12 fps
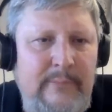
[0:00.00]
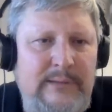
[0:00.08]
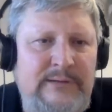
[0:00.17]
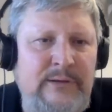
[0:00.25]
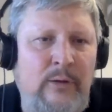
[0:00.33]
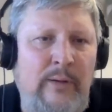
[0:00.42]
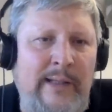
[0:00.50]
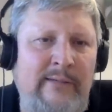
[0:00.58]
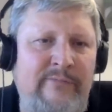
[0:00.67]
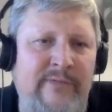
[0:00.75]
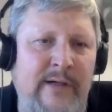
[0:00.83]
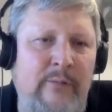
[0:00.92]
So, mm-hmm. and
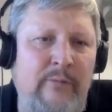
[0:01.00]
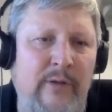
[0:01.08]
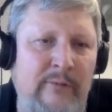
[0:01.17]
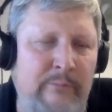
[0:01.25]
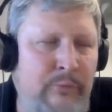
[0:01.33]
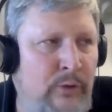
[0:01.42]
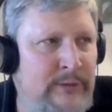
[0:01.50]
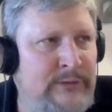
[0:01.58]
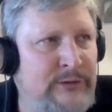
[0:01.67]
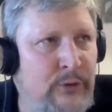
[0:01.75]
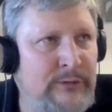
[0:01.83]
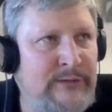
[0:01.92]
if they're important
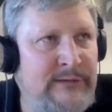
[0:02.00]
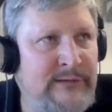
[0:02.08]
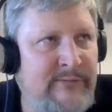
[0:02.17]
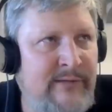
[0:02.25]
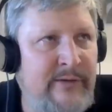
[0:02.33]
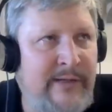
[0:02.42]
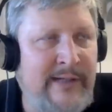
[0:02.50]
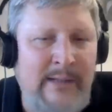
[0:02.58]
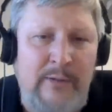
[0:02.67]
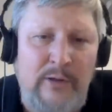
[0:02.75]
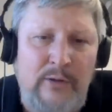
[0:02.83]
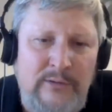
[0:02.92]
sources of other
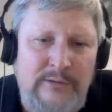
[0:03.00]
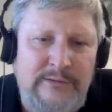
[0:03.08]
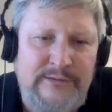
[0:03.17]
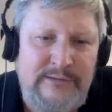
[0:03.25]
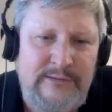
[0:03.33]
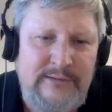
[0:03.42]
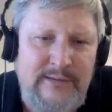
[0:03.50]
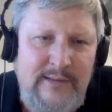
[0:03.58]
chemicals,